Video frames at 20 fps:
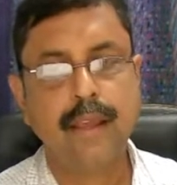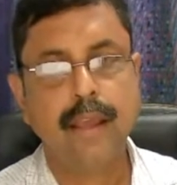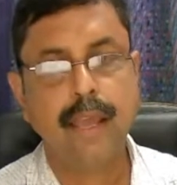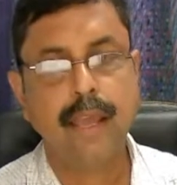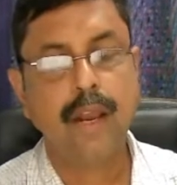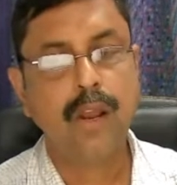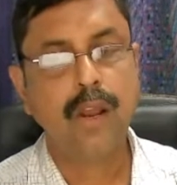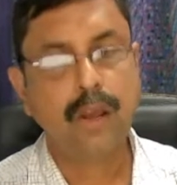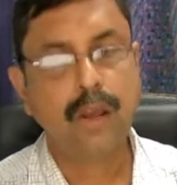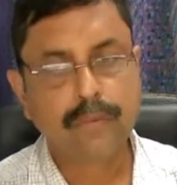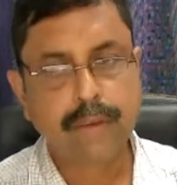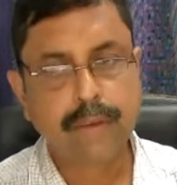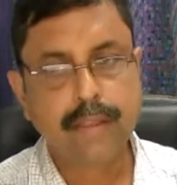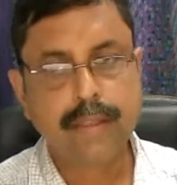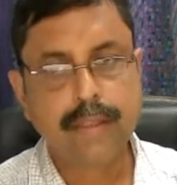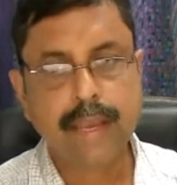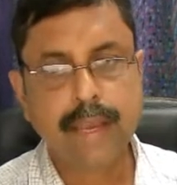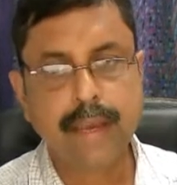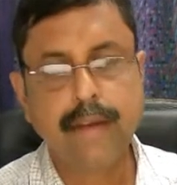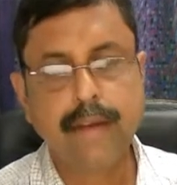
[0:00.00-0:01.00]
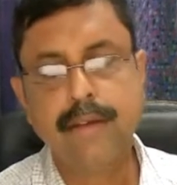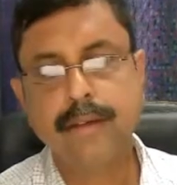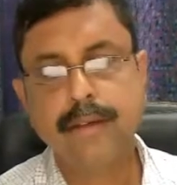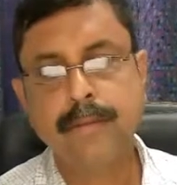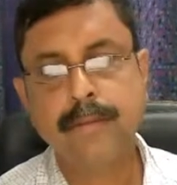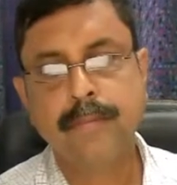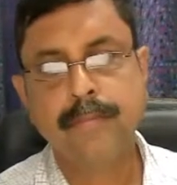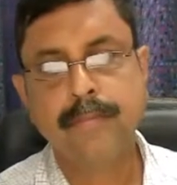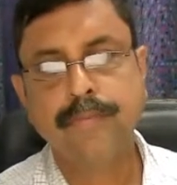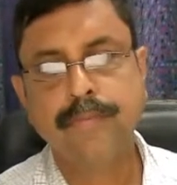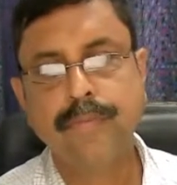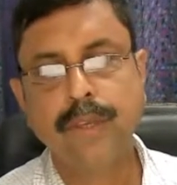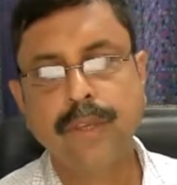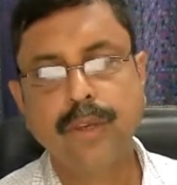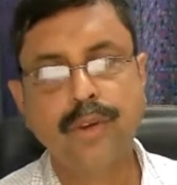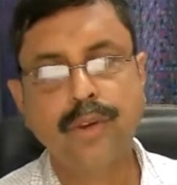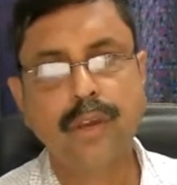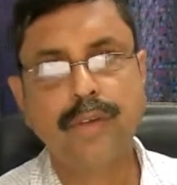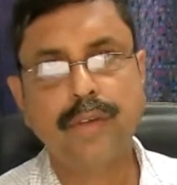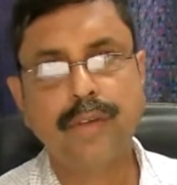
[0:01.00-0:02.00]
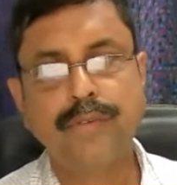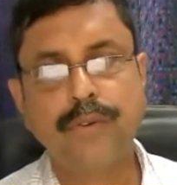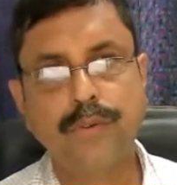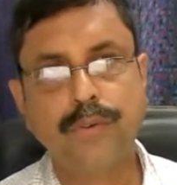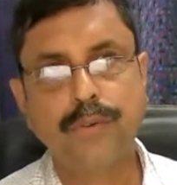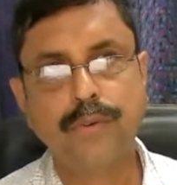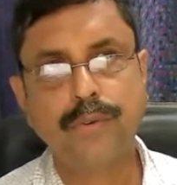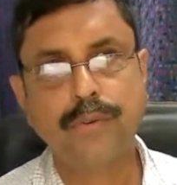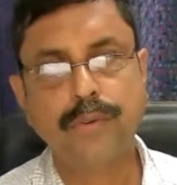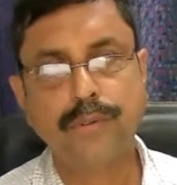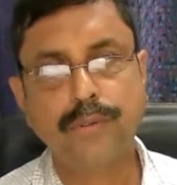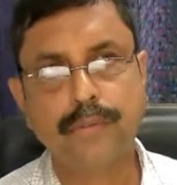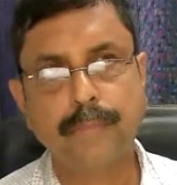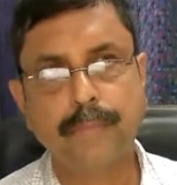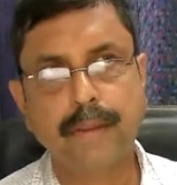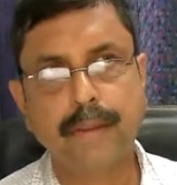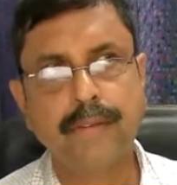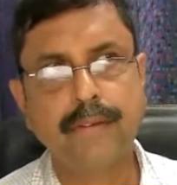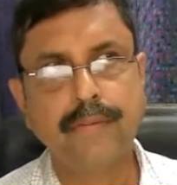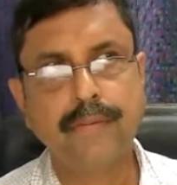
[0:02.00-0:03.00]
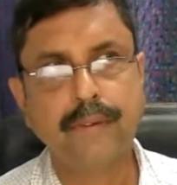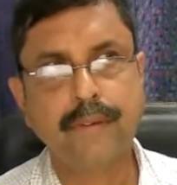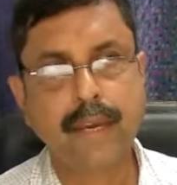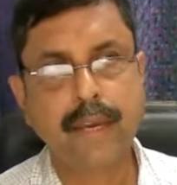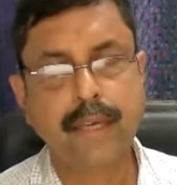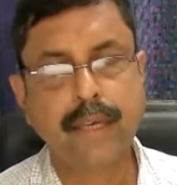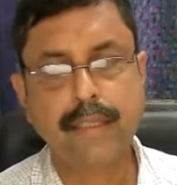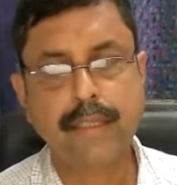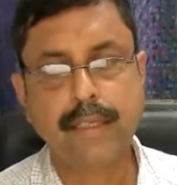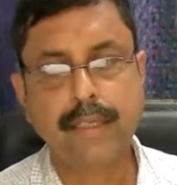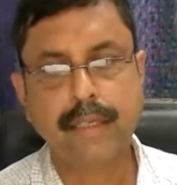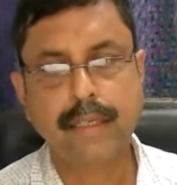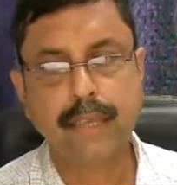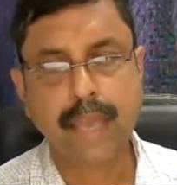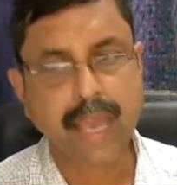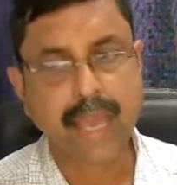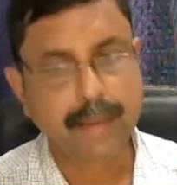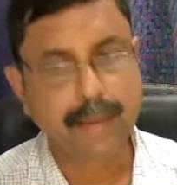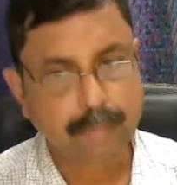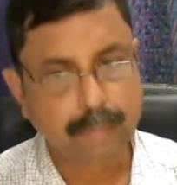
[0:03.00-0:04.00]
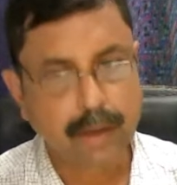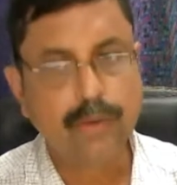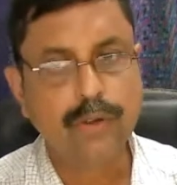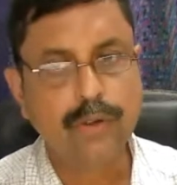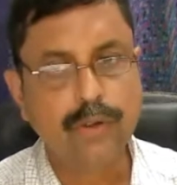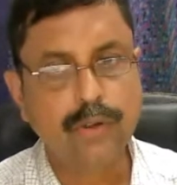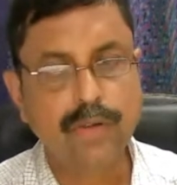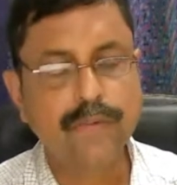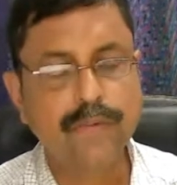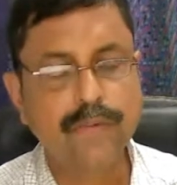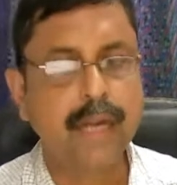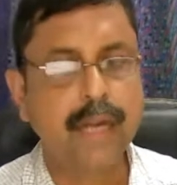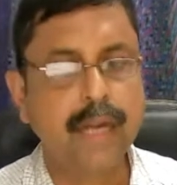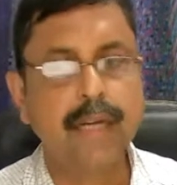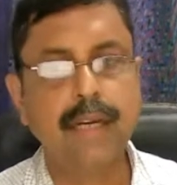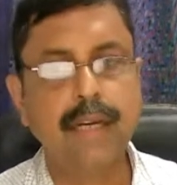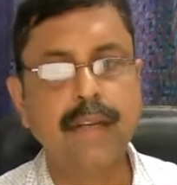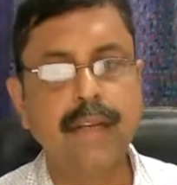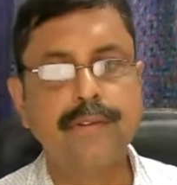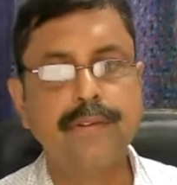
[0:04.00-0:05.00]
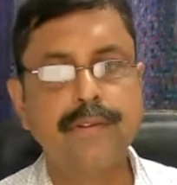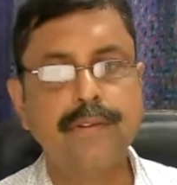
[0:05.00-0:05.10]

Along with that, you have to specify the amount of catalyst,